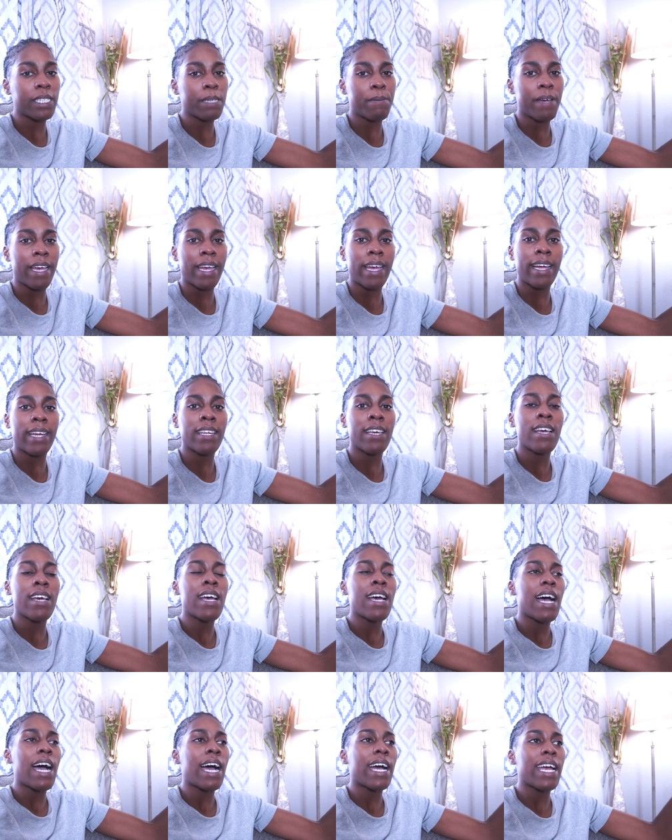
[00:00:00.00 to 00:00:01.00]
bad.
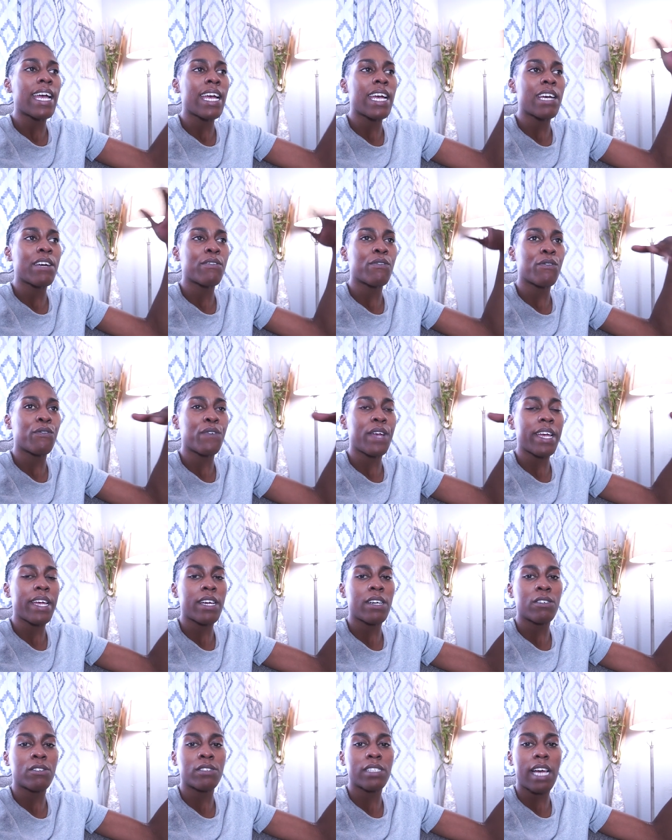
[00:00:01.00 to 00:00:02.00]
I have
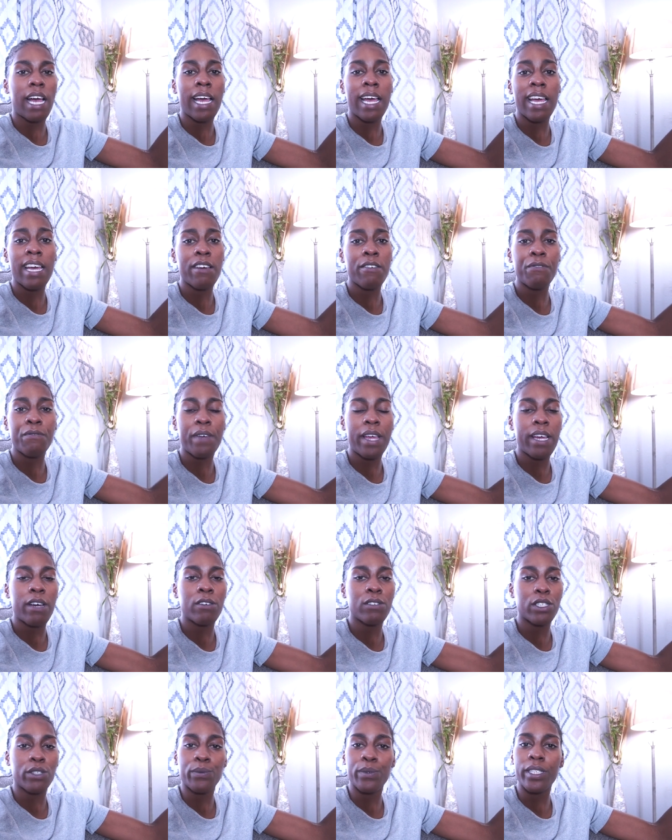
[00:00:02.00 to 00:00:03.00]
found
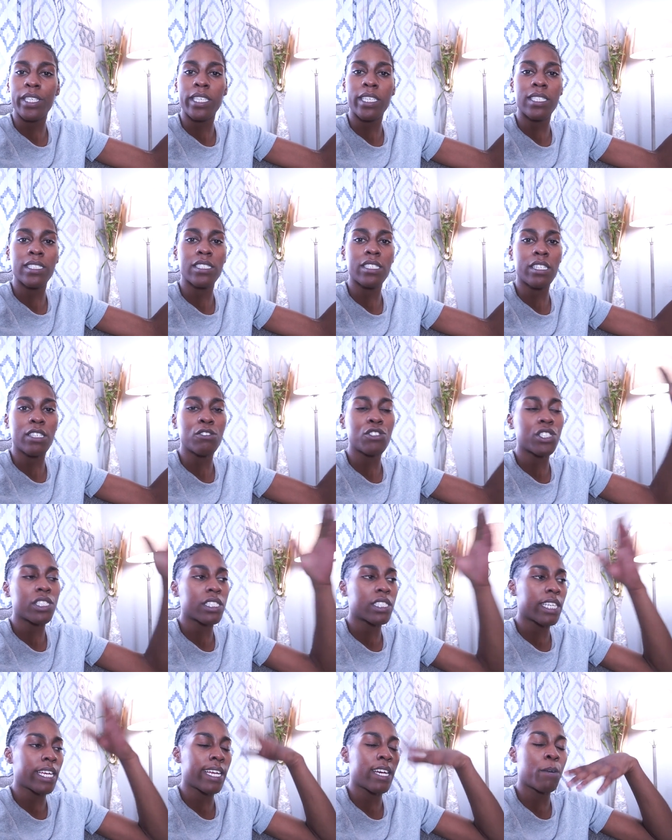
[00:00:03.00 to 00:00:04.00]
a really good solution
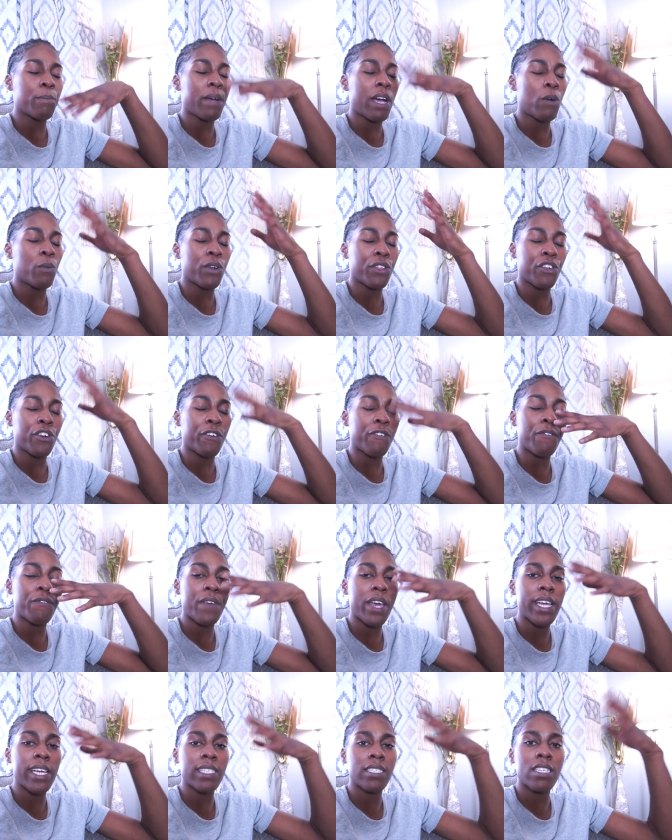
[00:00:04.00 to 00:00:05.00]
to help out with her
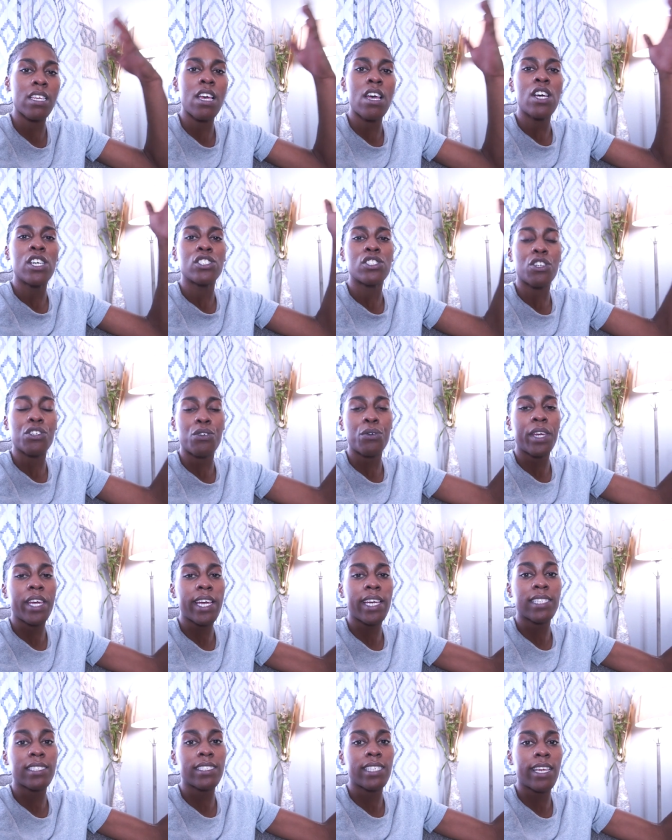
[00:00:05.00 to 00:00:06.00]
face. So you
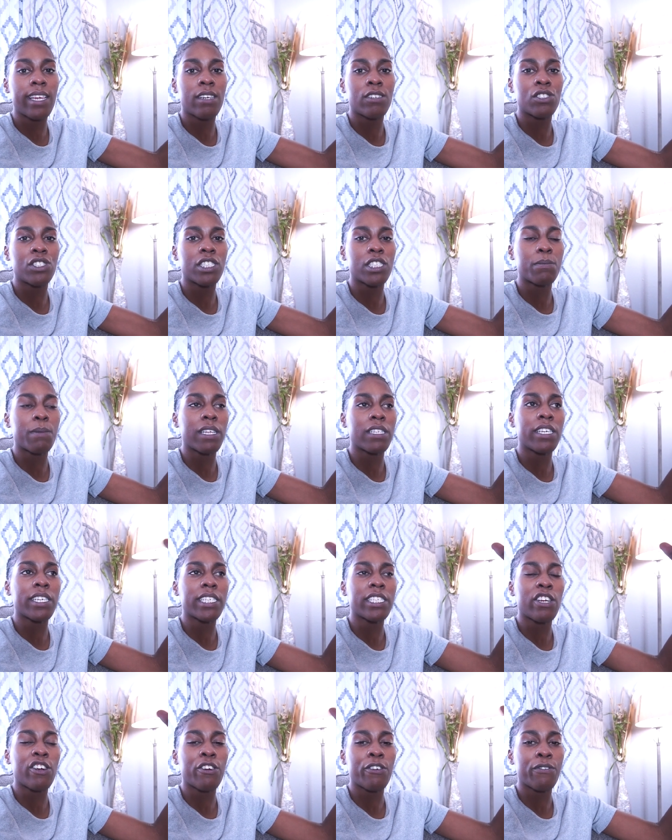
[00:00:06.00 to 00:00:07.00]
can't tell just by
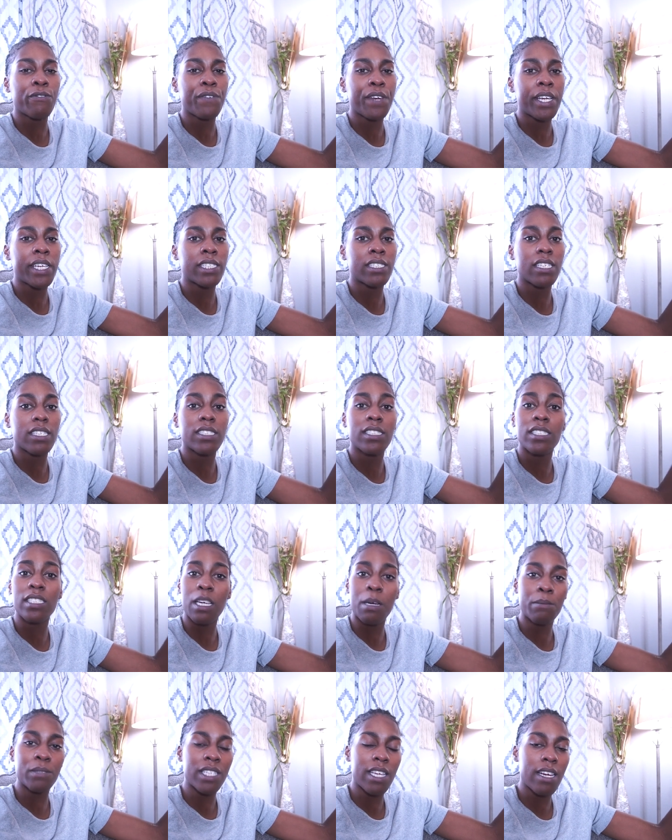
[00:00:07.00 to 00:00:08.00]
looking at her face
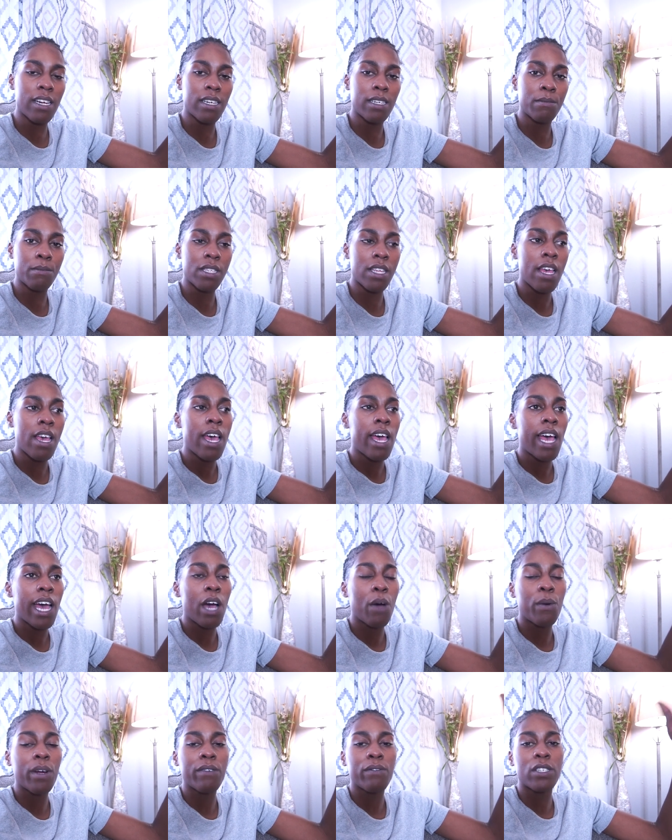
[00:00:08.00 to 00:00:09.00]
sometimes.
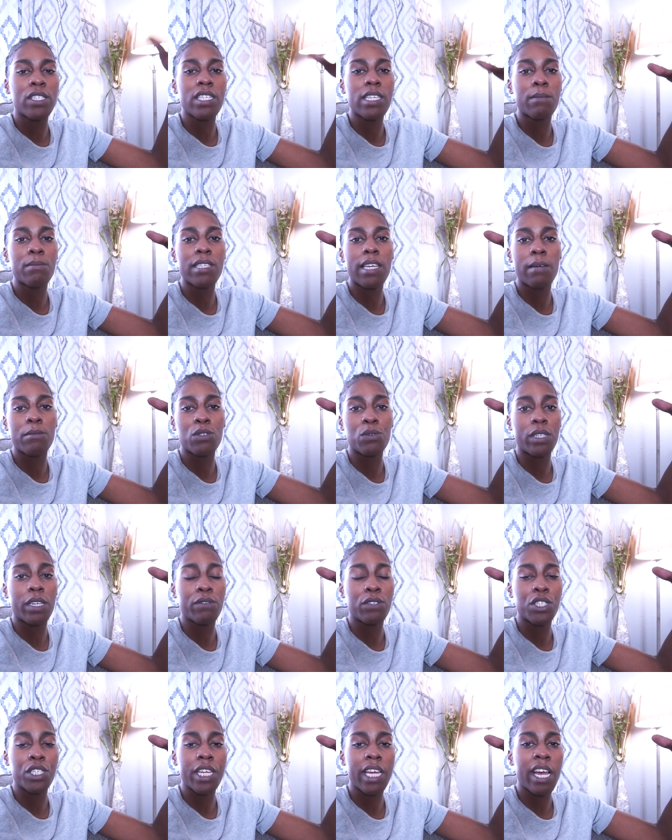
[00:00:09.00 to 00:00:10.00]
However, sometimes whenever
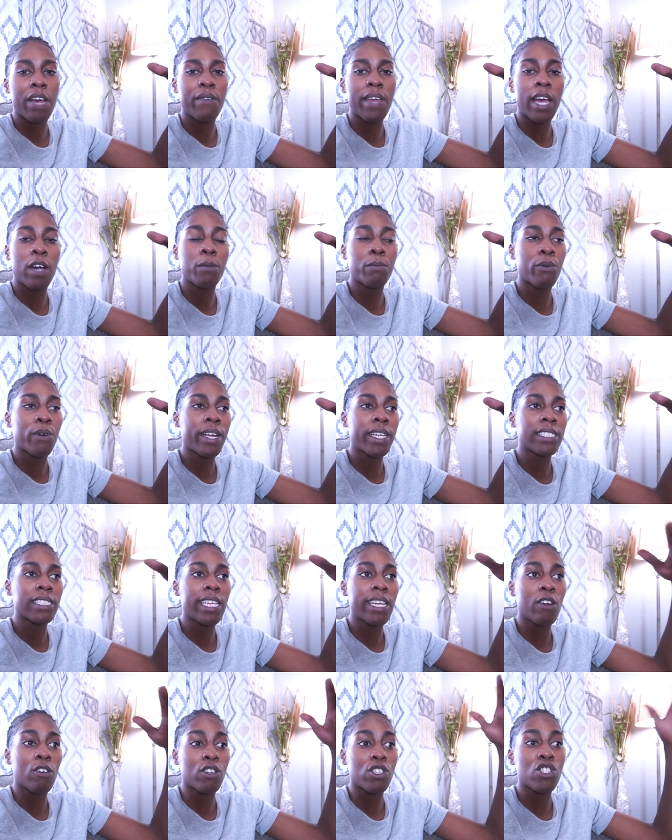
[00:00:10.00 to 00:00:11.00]
she have outbreaks,
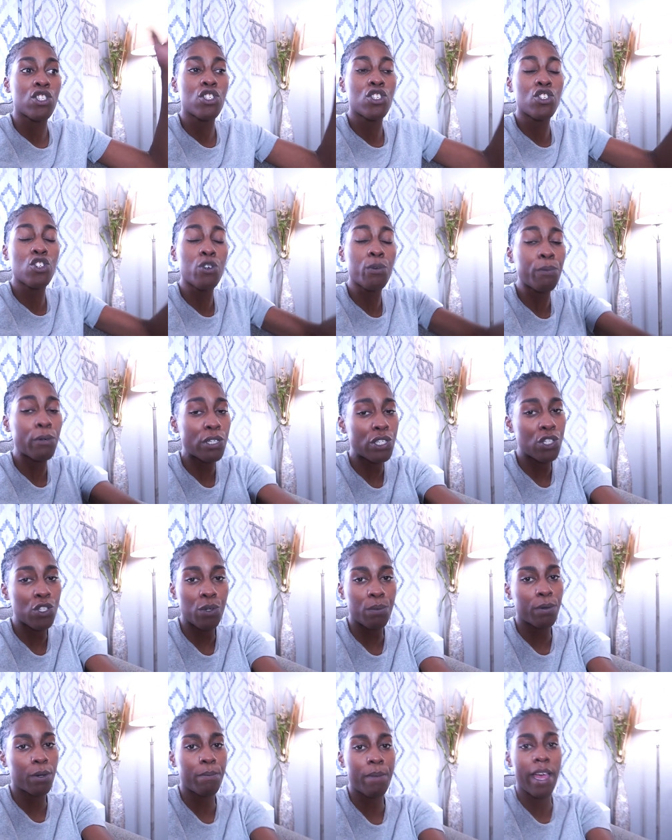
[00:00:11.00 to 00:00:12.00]
they are
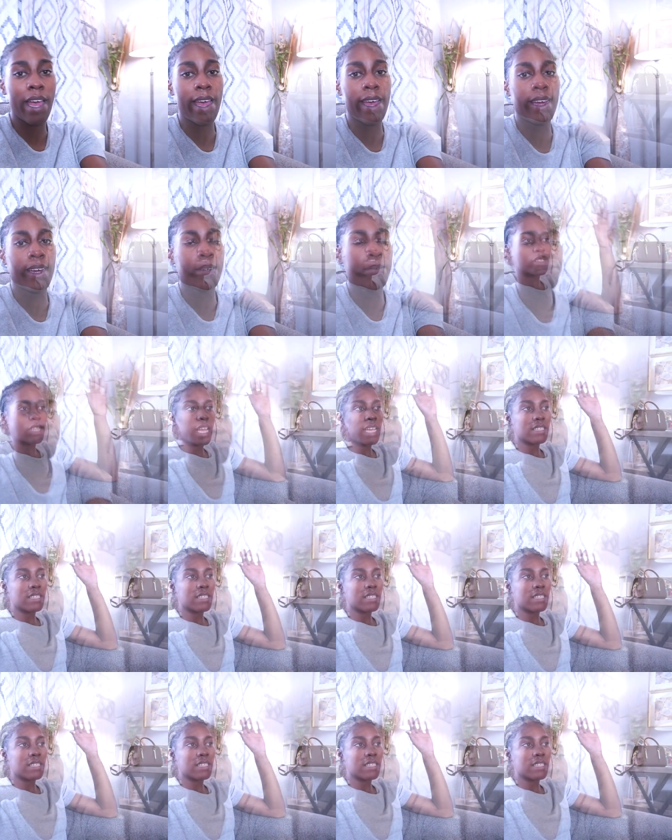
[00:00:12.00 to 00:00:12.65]
super bad.